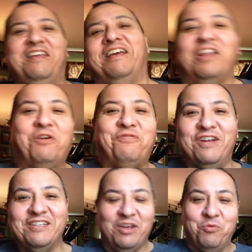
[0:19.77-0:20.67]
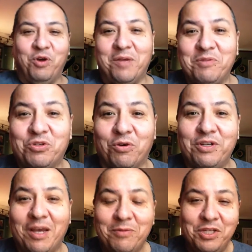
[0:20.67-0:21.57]
Hello friends, and welcome to
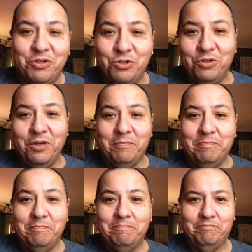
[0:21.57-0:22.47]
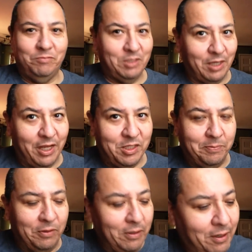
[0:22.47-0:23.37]
Storytime with Teacher Julian. Today's
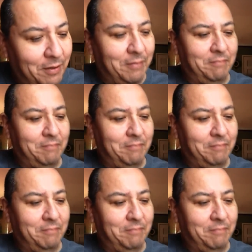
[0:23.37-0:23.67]
book.